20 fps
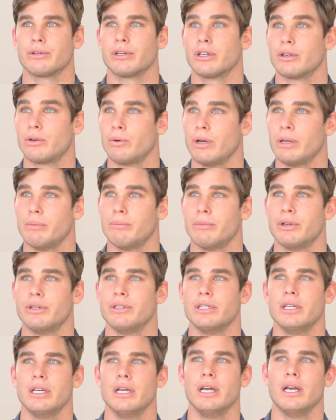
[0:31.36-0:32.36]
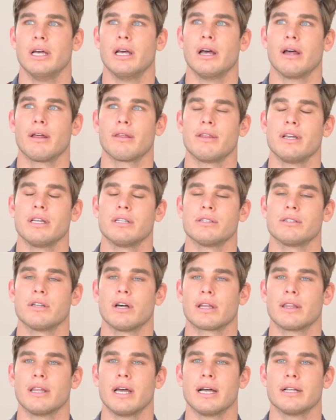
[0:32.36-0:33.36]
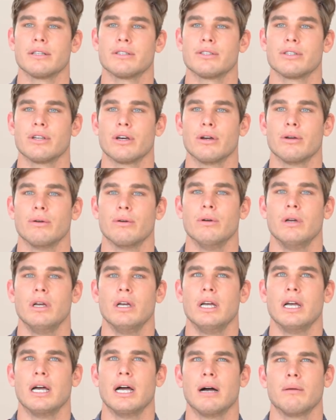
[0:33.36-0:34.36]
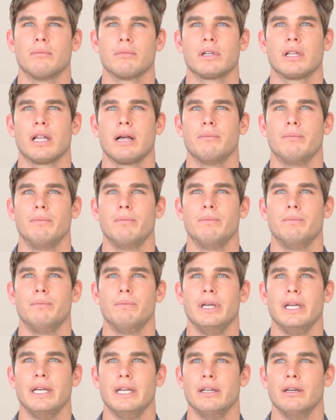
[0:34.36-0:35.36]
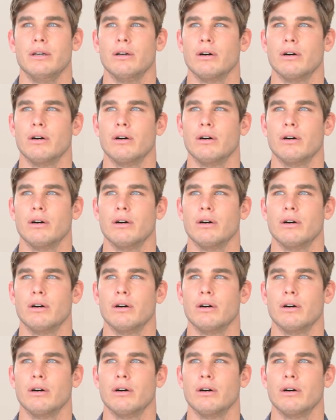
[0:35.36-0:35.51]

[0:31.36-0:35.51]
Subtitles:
and equipment, things like that. So Club Bid